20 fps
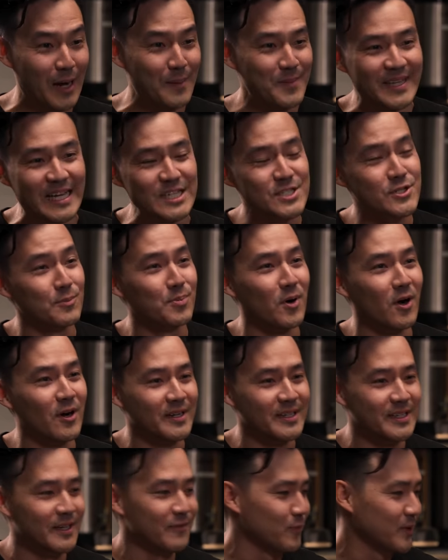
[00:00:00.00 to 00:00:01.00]
I mean, that's your
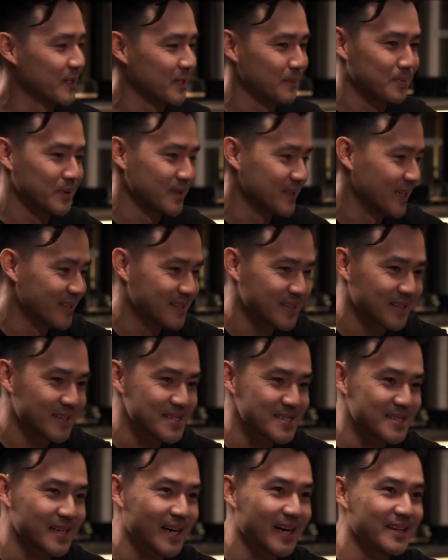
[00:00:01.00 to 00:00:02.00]
parting gift. We can put that to the
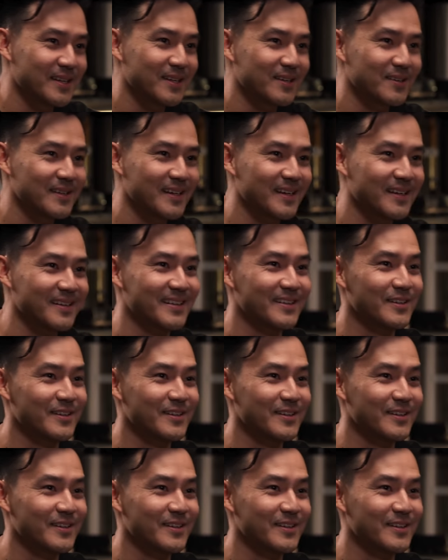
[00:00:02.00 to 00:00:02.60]
side there later.